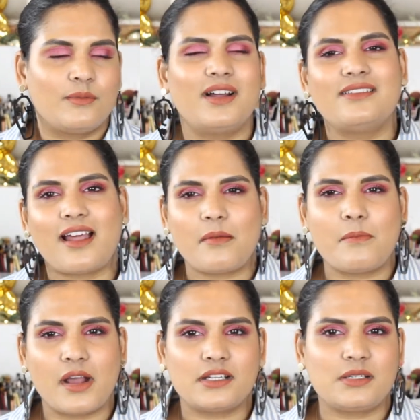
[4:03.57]
Well, not
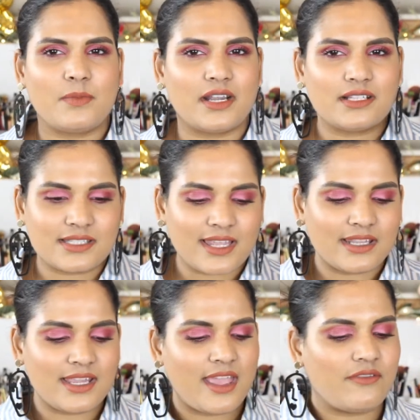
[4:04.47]
much, but
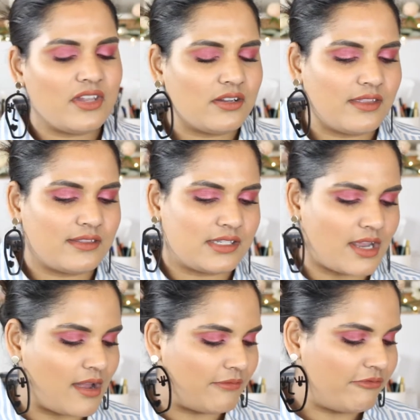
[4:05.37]
slightly heavier than the
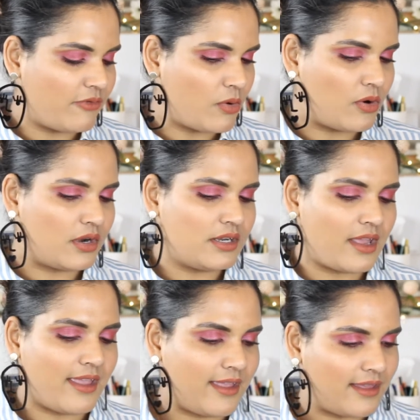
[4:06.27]
Tom
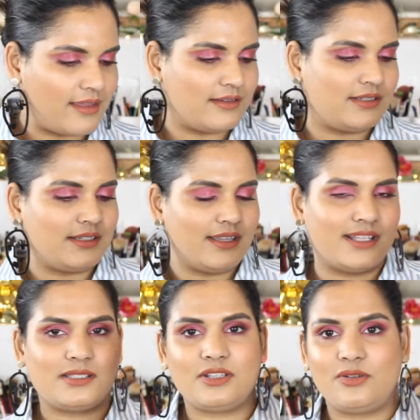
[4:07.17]
Ford, and
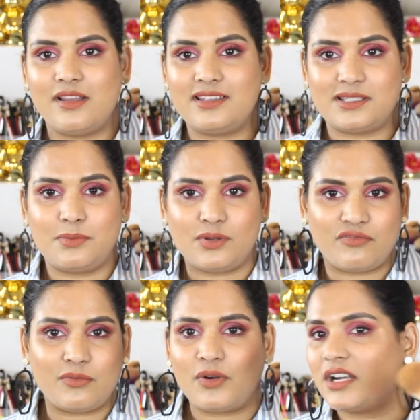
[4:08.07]
it's it's a
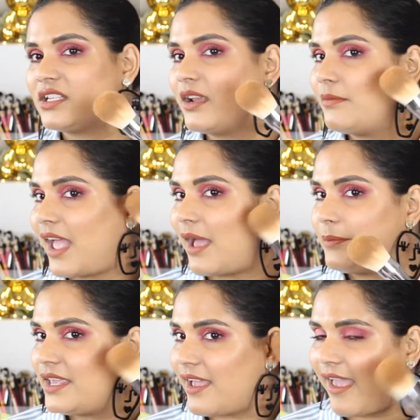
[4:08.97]
beautiful brush. I'm
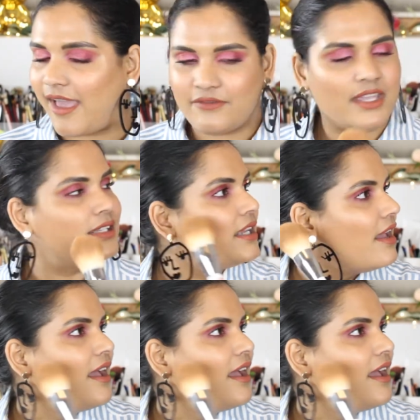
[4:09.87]
happy I have it.